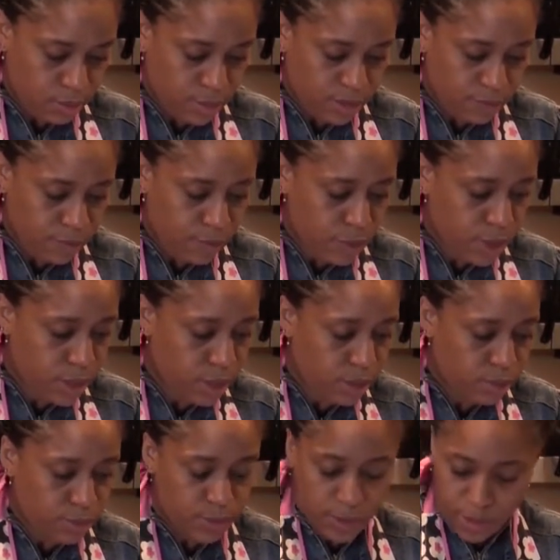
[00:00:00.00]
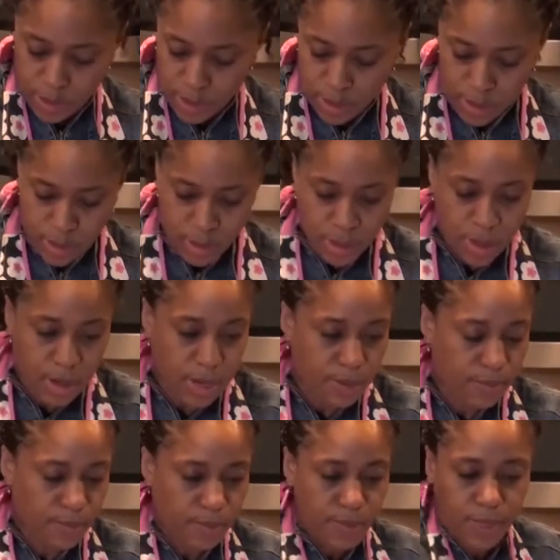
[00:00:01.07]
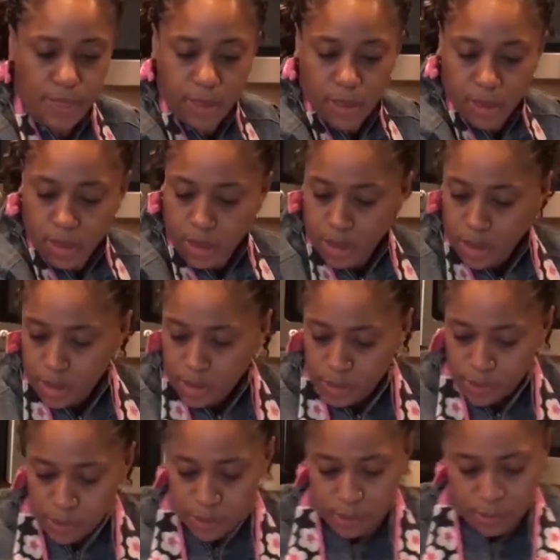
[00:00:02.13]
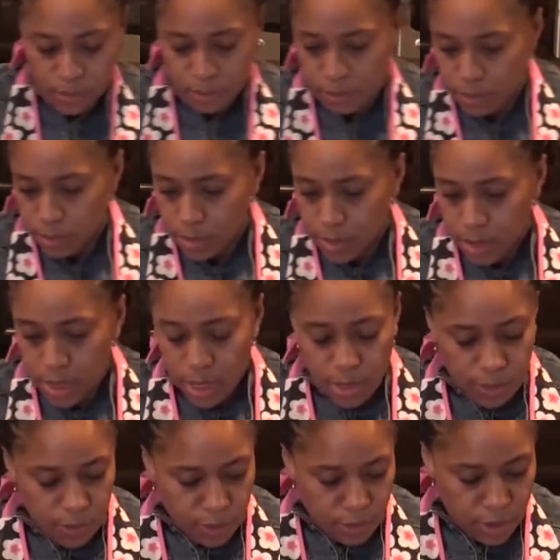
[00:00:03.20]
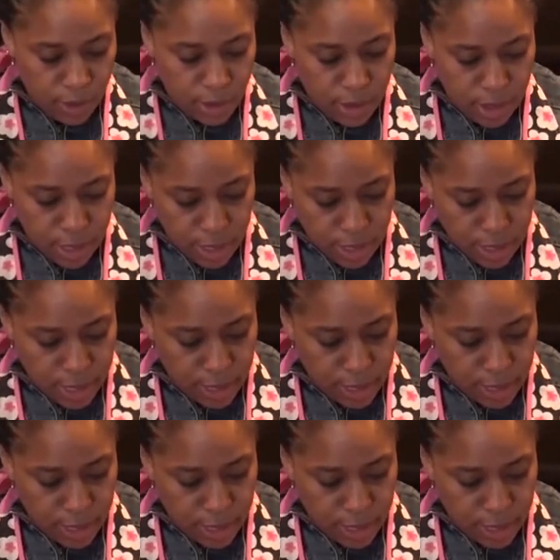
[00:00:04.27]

4 cloves. Alright. So, easy on the garlic.